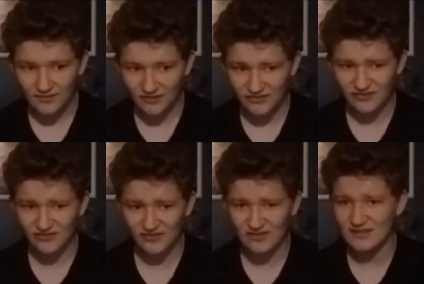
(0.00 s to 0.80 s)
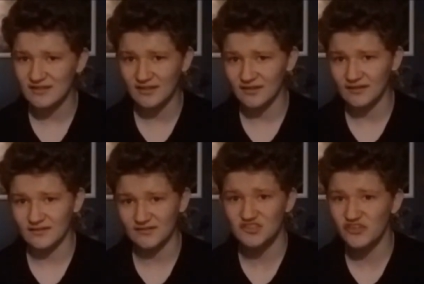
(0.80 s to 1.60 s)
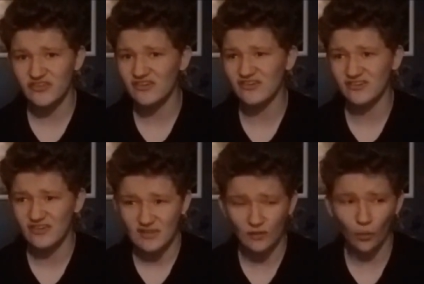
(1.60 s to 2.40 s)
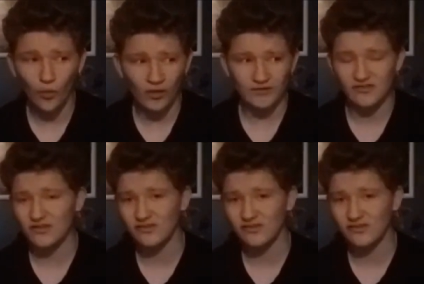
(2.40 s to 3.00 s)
to see just to see it once,